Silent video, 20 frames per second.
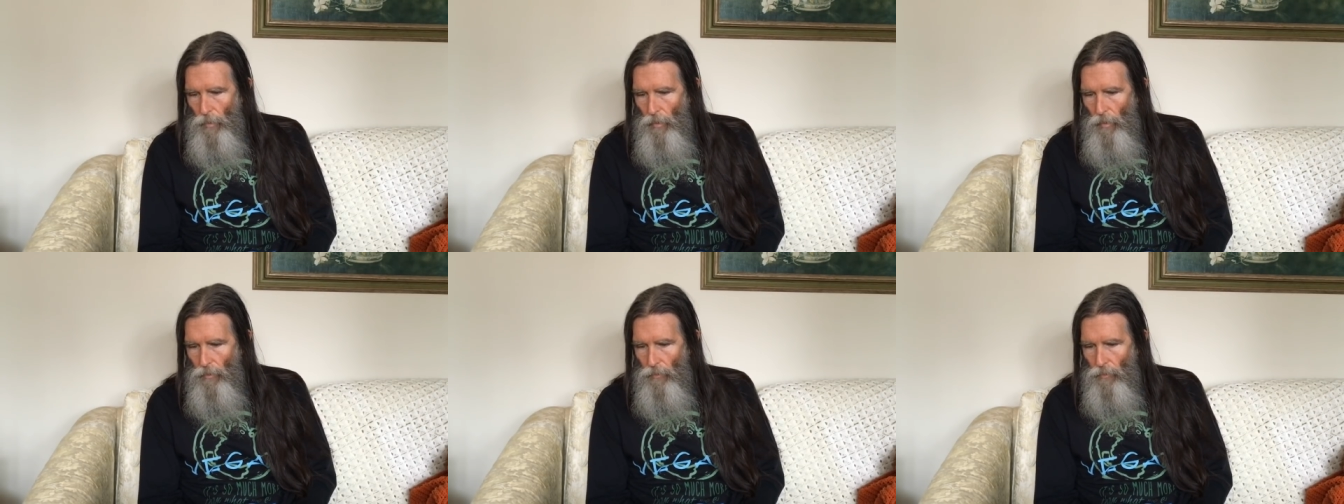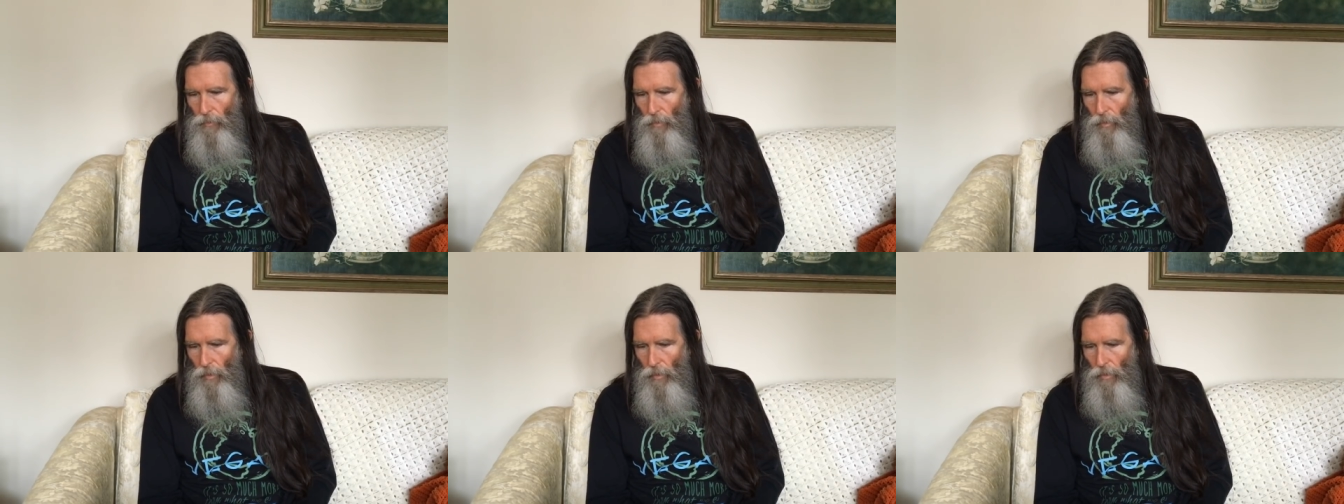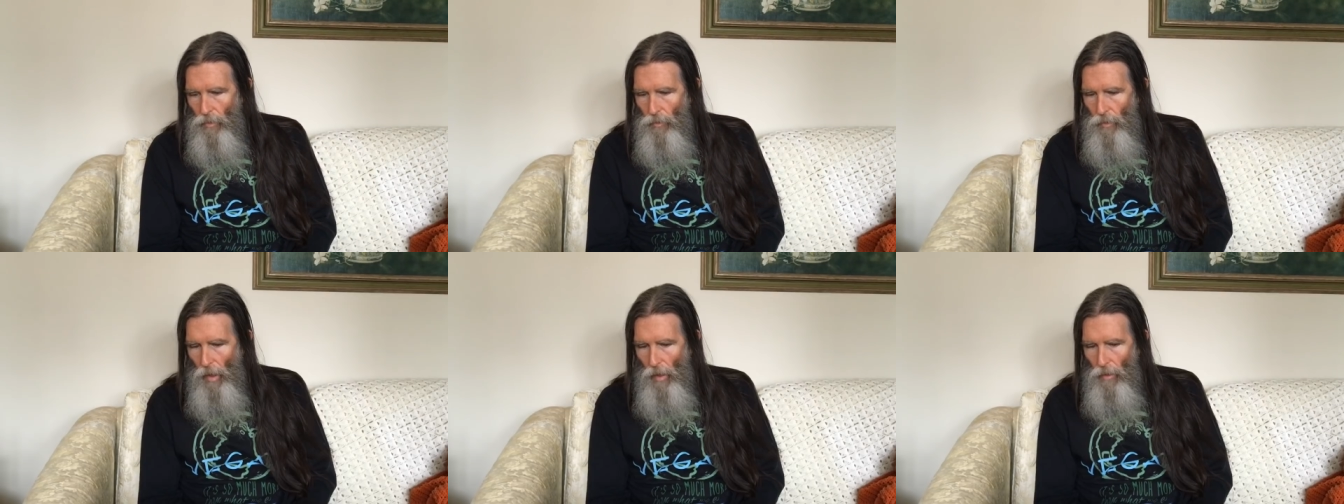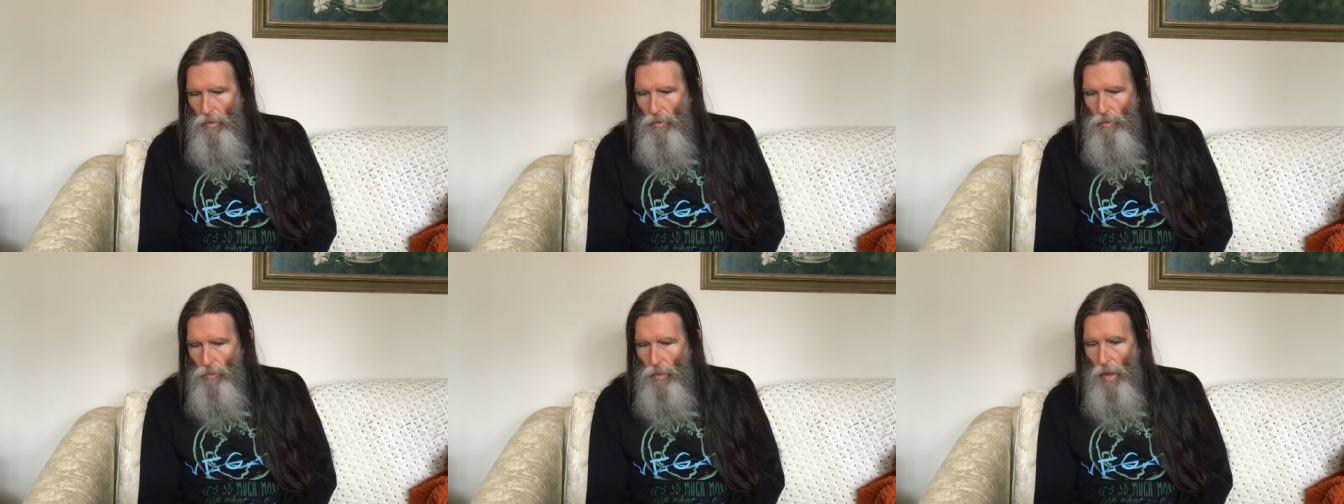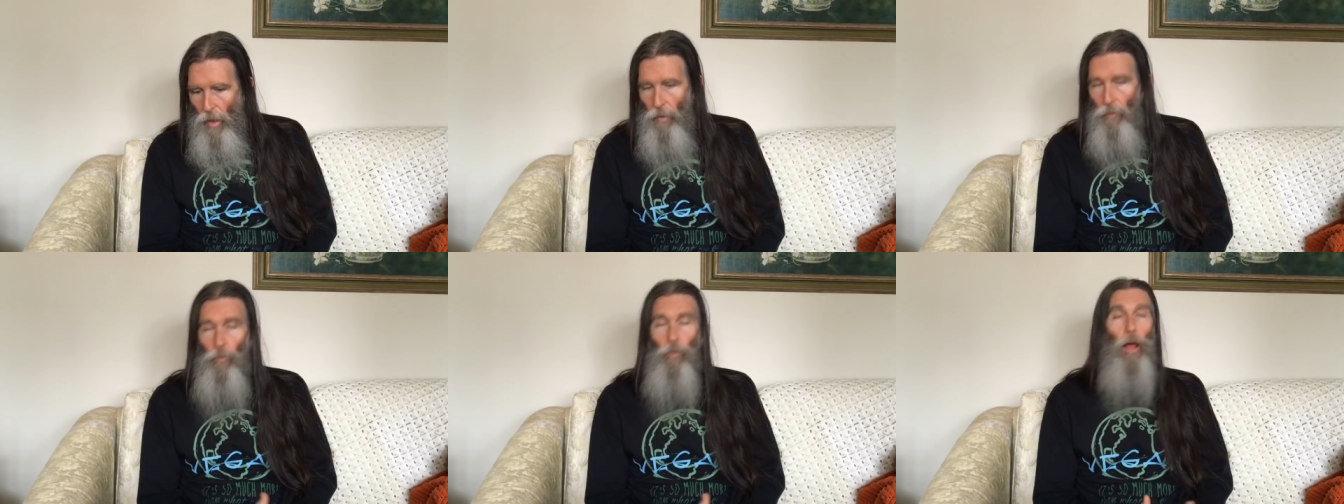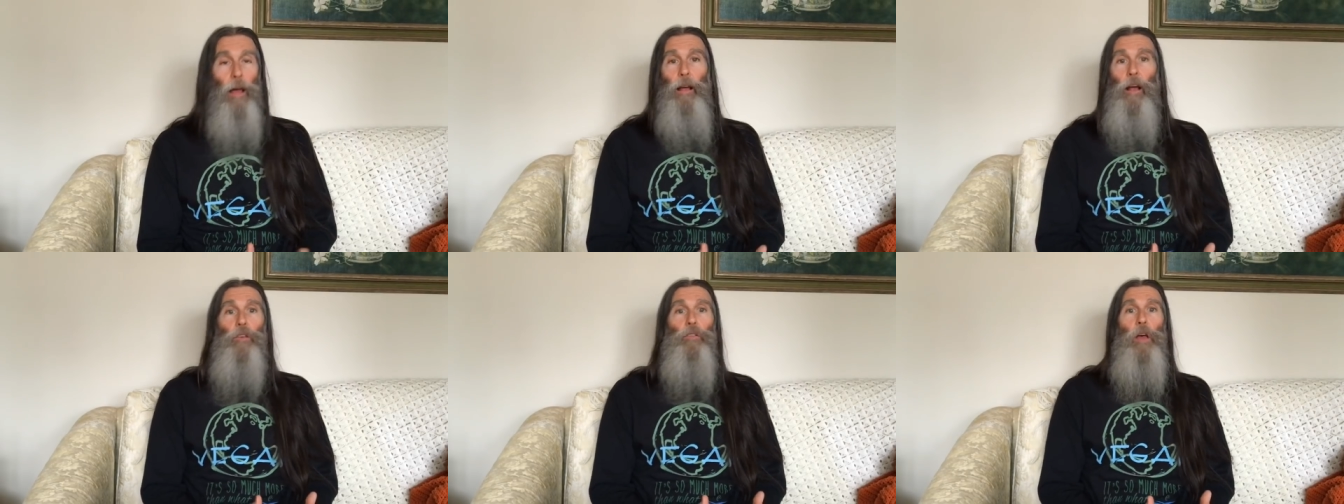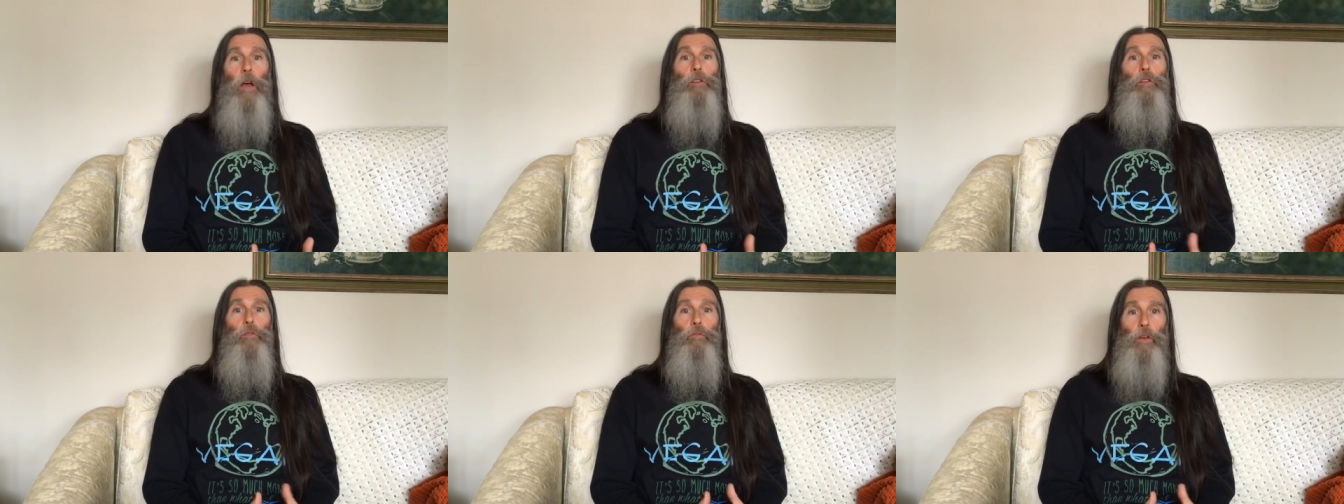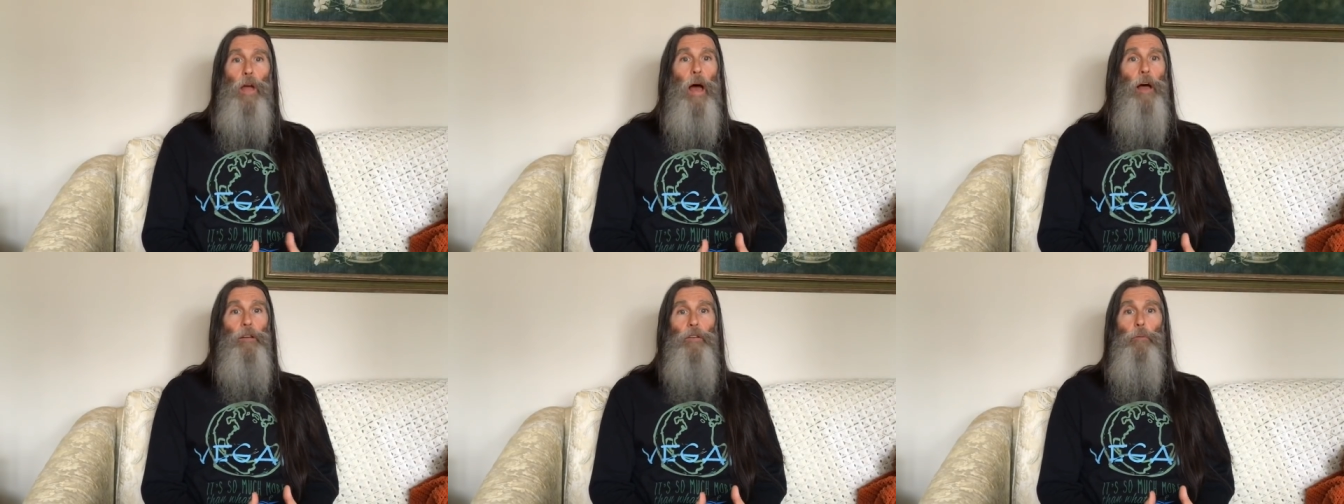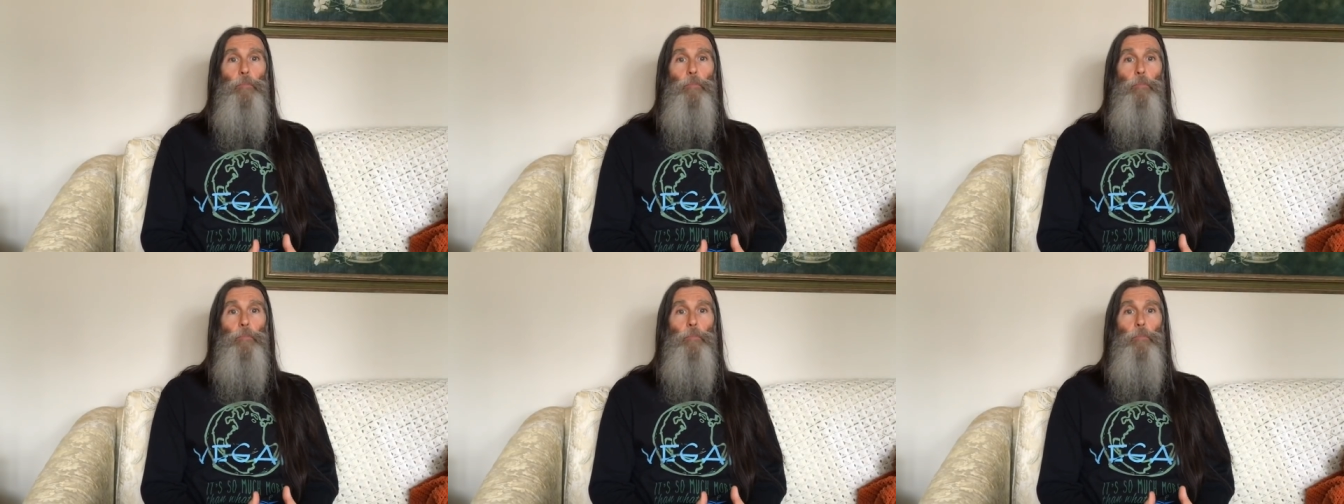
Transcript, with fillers: let's see you got you got like i said you've got